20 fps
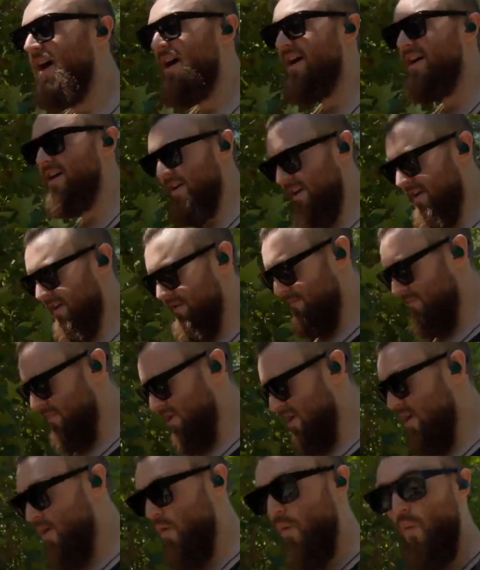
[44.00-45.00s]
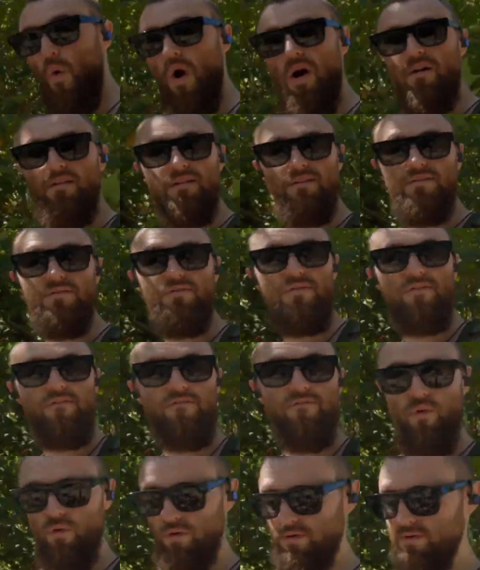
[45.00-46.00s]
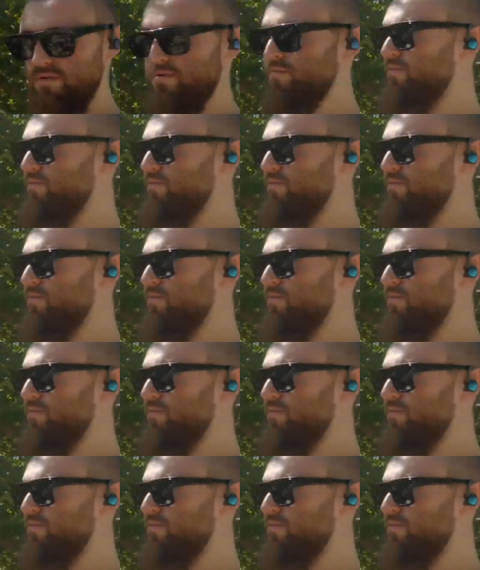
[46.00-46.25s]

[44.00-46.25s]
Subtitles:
I am walking through the forest